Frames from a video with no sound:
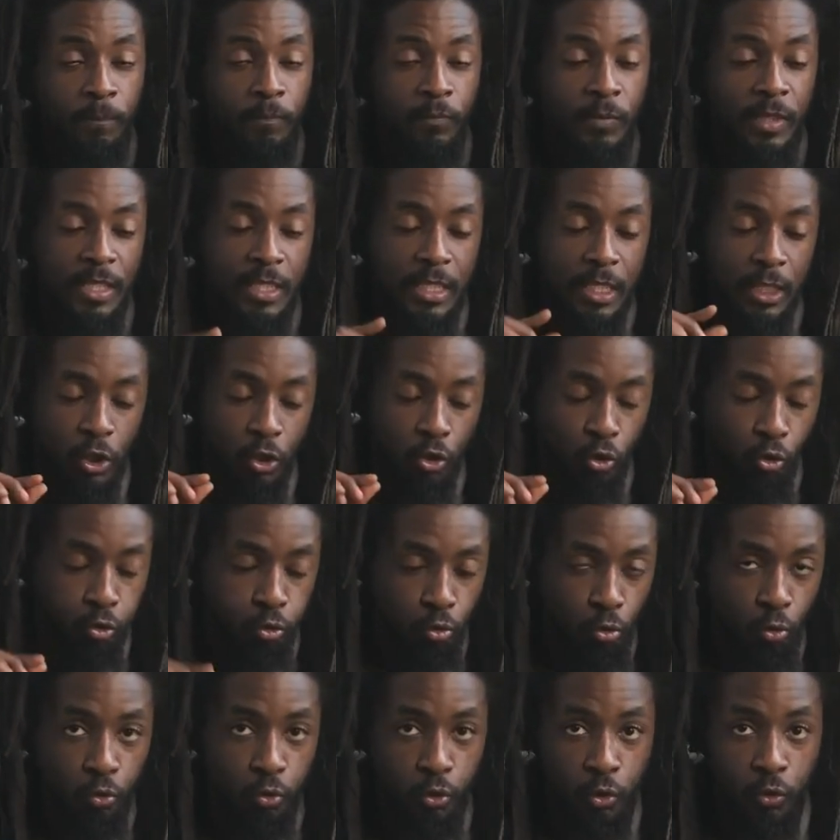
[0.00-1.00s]
This is
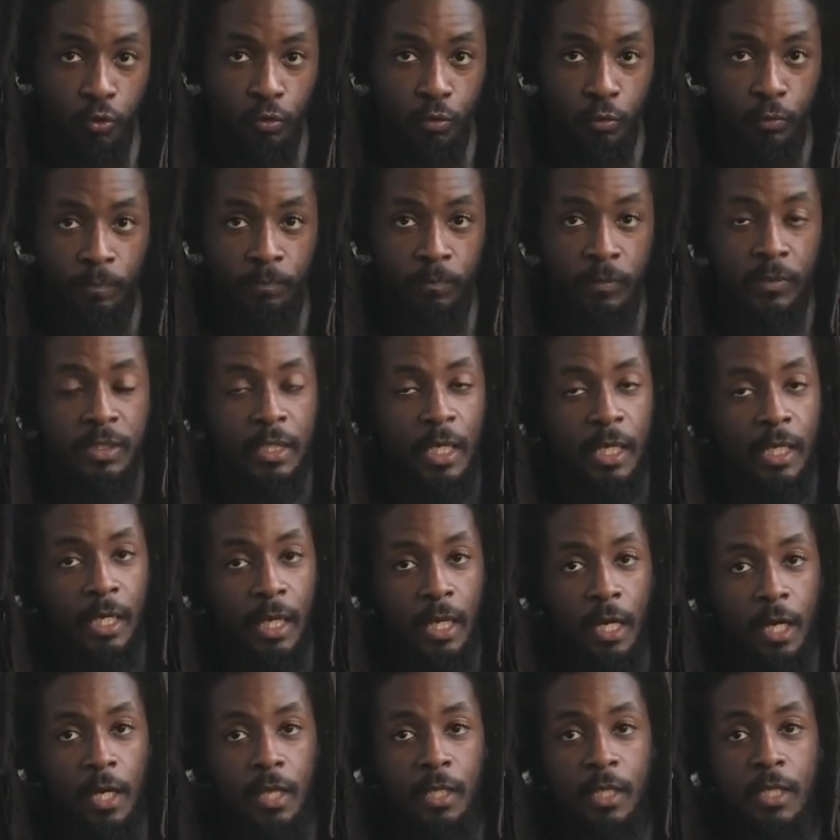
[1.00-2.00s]
crucial. Take
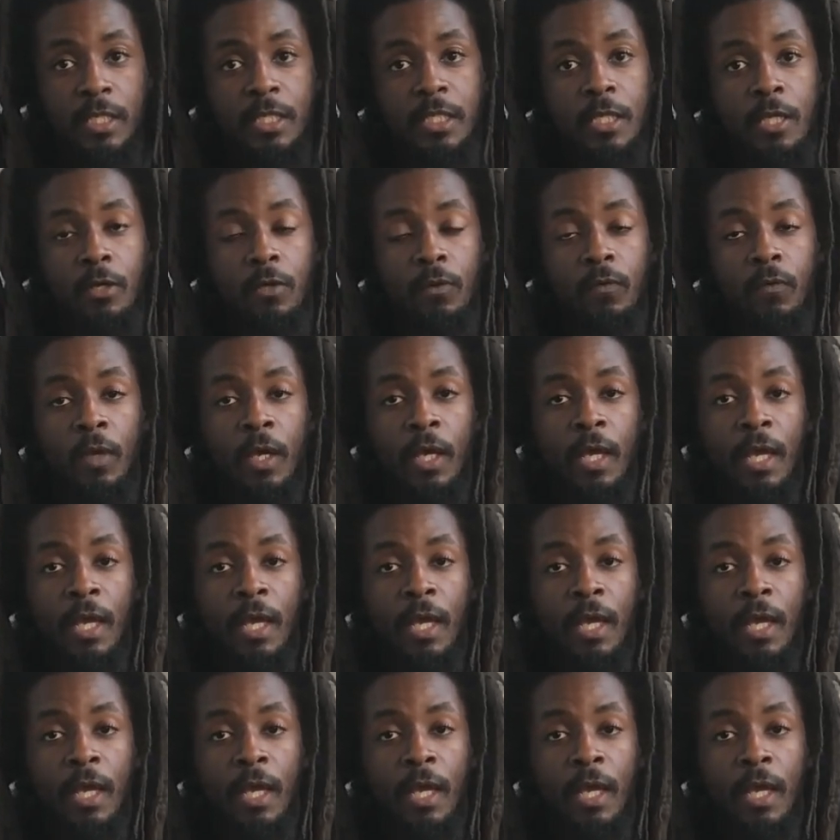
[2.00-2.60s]
care of yourself.